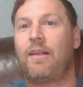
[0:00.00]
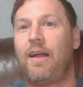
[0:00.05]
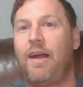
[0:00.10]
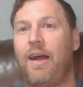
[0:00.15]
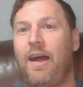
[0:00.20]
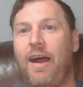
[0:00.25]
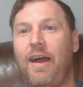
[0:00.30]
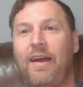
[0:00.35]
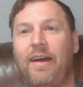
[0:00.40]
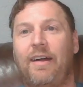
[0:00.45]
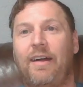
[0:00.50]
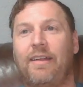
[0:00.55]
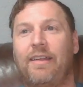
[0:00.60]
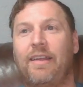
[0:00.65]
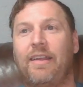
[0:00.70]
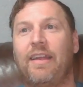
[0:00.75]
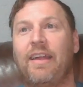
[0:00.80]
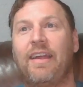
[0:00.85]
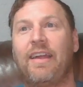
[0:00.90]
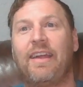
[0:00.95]
Ah,
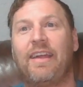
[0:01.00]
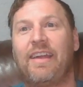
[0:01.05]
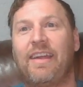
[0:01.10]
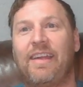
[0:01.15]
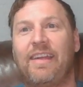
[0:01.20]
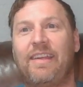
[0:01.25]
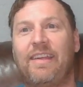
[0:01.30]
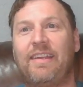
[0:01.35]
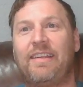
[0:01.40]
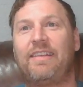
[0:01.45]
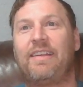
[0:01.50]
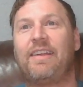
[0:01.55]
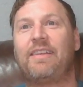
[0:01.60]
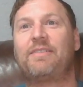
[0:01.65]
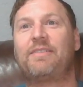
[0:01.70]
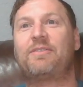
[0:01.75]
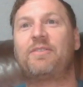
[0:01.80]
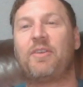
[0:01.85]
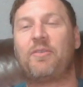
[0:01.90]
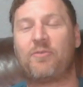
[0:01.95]
he, he, he,
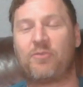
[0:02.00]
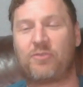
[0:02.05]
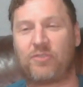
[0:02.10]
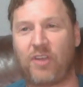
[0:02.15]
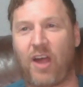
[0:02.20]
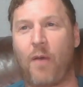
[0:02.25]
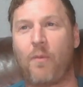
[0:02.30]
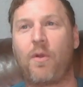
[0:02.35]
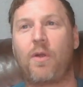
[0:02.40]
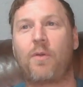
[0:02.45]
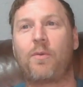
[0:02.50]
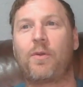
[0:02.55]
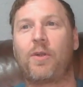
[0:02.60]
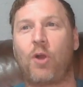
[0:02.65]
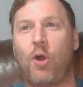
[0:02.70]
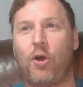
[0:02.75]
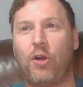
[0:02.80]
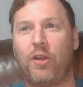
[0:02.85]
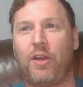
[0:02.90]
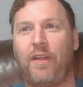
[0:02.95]
he saw where we were
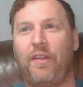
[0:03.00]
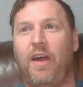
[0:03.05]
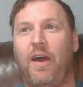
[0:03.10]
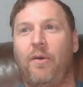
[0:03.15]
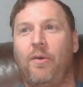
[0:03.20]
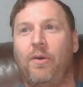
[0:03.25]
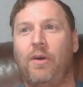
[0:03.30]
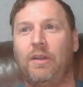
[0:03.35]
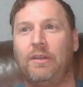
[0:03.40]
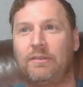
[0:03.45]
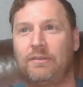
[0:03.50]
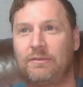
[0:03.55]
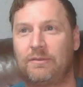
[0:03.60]
going on that one.